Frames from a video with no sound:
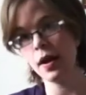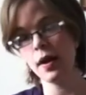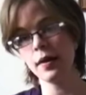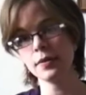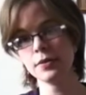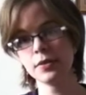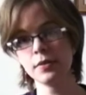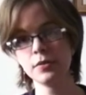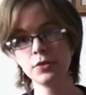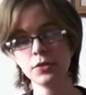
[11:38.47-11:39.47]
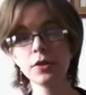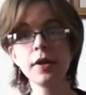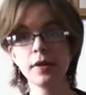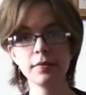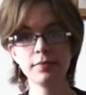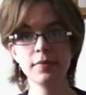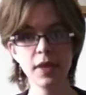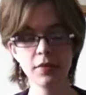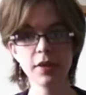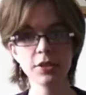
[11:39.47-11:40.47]
and during
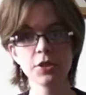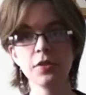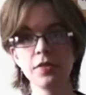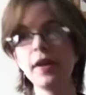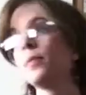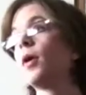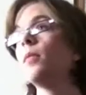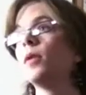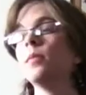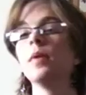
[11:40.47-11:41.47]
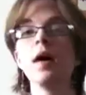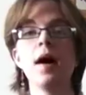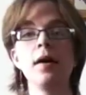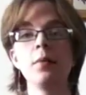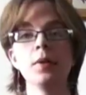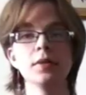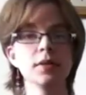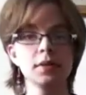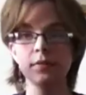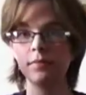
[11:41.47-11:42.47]
the adventure of the final problem, I was
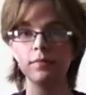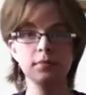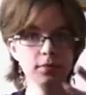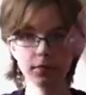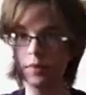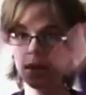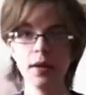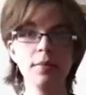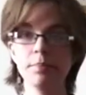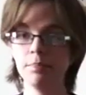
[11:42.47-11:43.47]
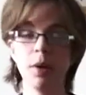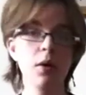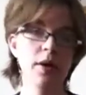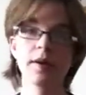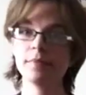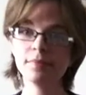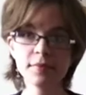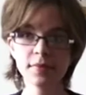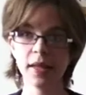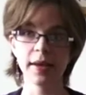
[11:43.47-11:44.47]
bawling.
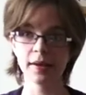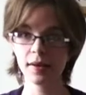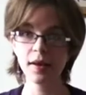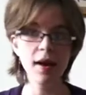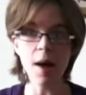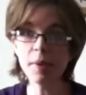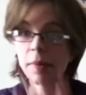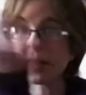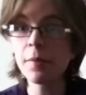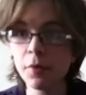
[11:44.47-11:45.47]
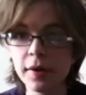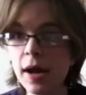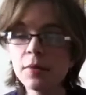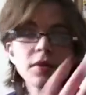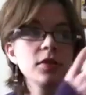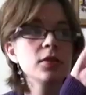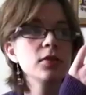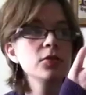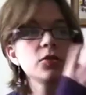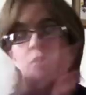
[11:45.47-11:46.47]
Like, I mean, by that point, I was
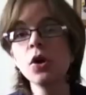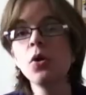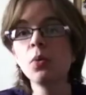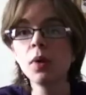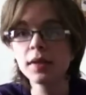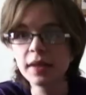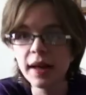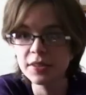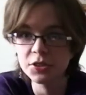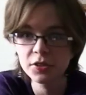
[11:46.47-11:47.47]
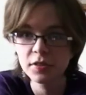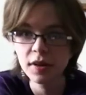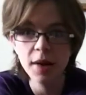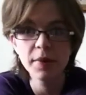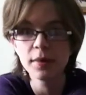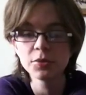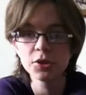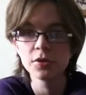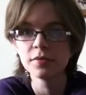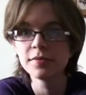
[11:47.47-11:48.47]
so attached. I mean, I'm
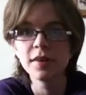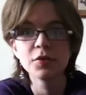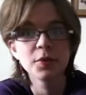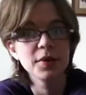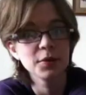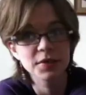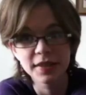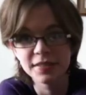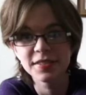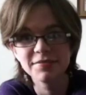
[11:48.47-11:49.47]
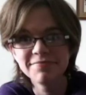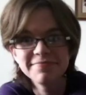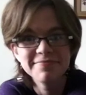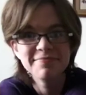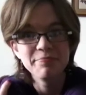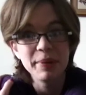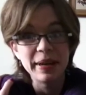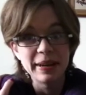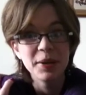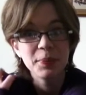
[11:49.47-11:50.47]
sure everyone understands being